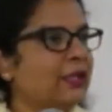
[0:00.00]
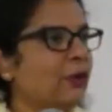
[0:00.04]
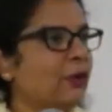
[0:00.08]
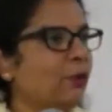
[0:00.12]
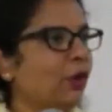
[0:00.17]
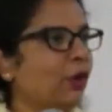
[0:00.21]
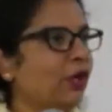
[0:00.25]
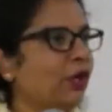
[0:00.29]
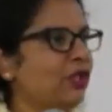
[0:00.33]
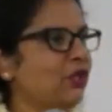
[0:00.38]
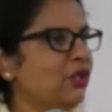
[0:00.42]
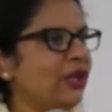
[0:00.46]

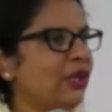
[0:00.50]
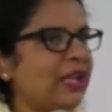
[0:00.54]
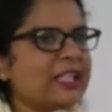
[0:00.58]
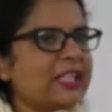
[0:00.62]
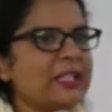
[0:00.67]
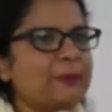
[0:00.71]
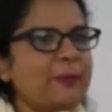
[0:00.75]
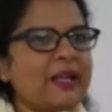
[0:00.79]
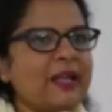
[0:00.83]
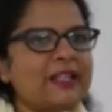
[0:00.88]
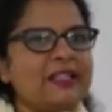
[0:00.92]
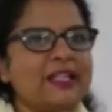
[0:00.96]
What is your
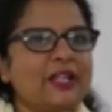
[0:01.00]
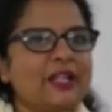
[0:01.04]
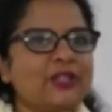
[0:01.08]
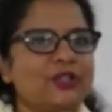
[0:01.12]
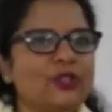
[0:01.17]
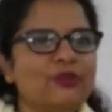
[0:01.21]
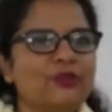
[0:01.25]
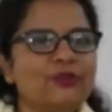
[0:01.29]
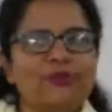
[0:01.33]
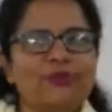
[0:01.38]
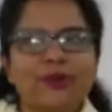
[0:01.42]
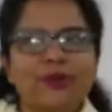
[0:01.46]

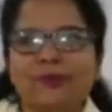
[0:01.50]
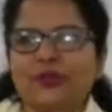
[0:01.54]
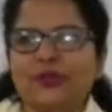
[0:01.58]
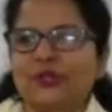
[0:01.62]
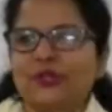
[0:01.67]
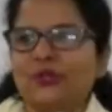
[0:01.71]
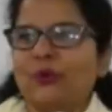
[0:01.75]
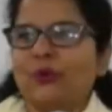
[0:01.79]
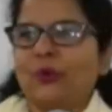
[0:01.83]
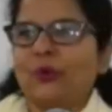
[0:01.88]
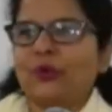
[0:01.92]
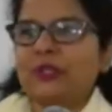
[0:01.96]
expectation from
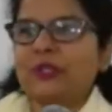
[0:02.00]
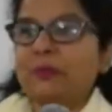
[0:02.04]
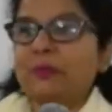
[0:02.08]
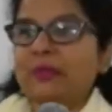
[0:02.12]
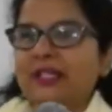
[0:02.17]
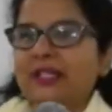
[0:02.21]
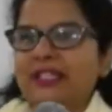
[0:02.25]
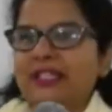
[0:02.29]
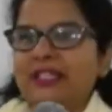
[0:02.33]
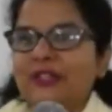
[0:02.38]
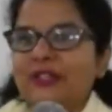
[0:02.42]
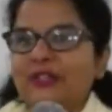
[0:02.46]
this course,
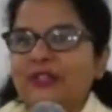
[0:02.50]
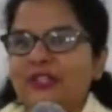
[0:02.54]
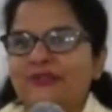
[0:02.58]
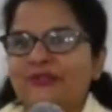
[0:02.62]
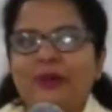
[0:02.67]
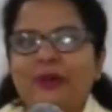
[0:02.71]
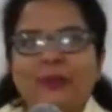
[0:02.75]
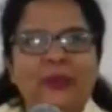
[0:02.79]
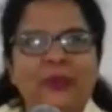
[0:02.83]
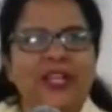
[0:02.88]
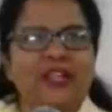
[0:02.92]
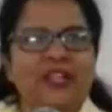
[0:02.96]
Ministers
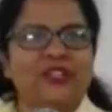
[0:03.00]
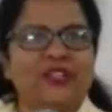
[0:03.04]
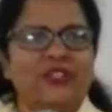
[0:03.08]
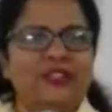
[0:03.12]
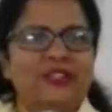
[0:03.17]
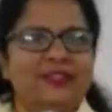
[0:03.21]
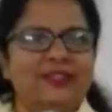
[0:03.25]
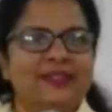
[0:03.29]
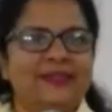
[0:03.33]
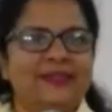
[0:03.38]
Foundation?